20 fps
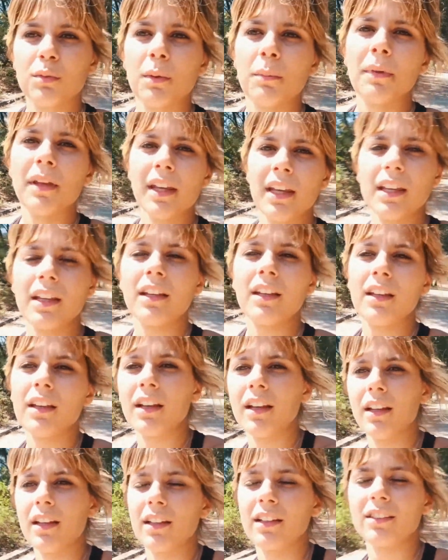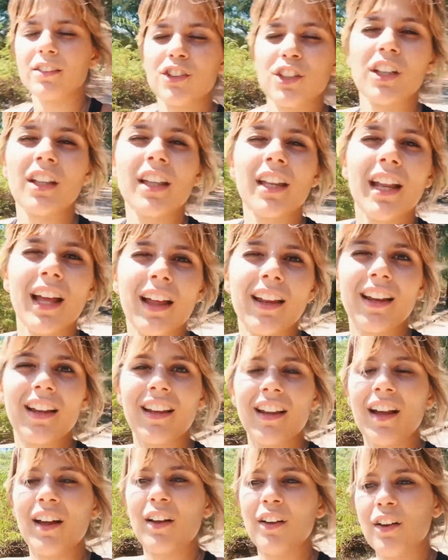swimming and chilling out
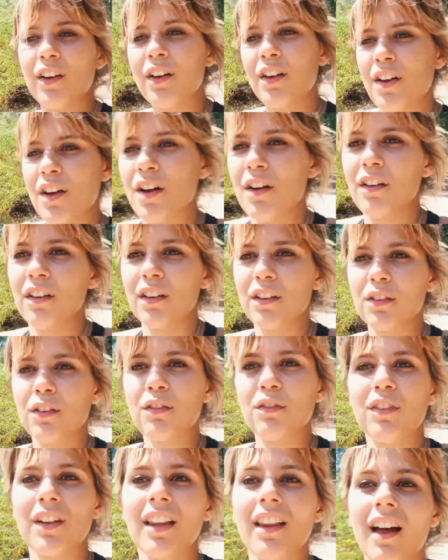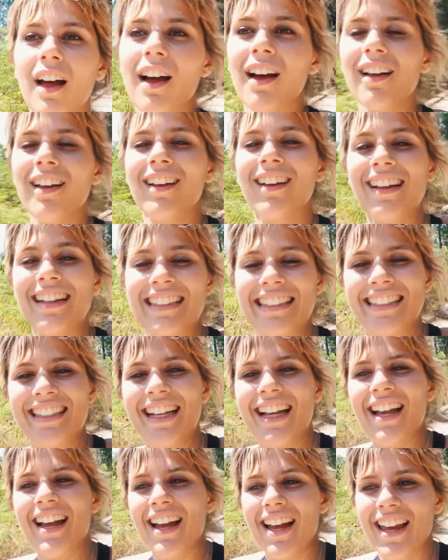at our little villa,
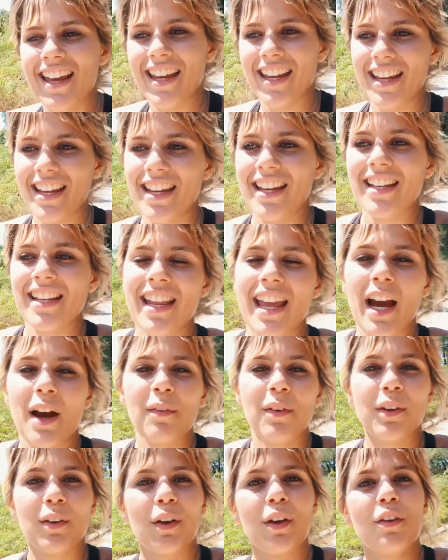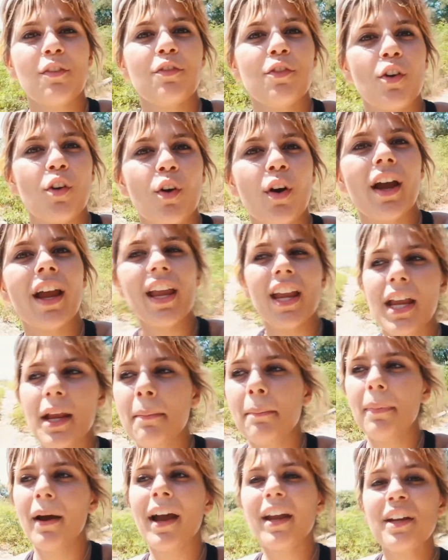and now we're going for
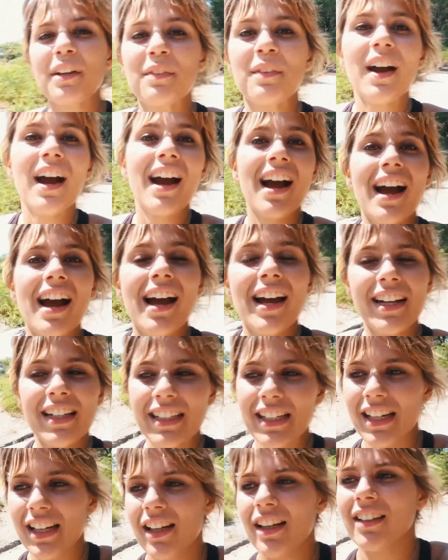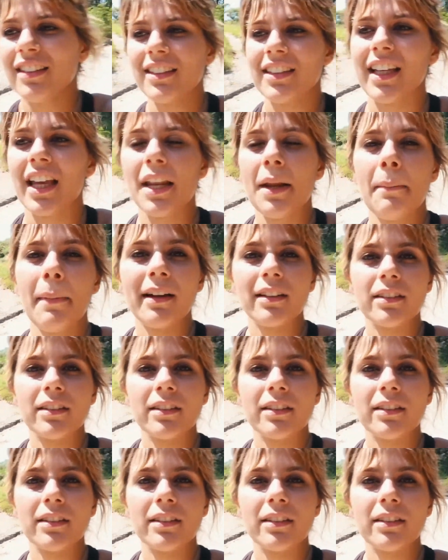a bike ride to get a